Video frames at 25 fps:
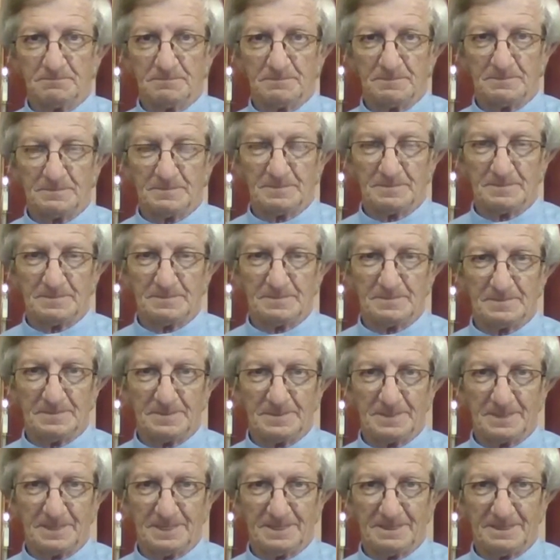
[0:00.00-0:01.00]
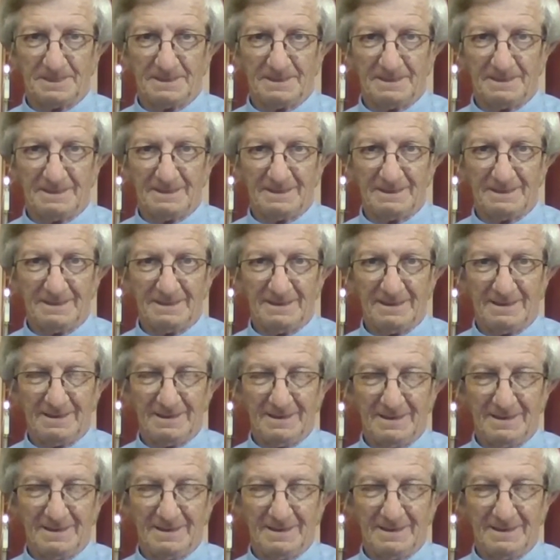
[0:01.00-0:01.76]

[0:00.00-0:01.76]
(silence)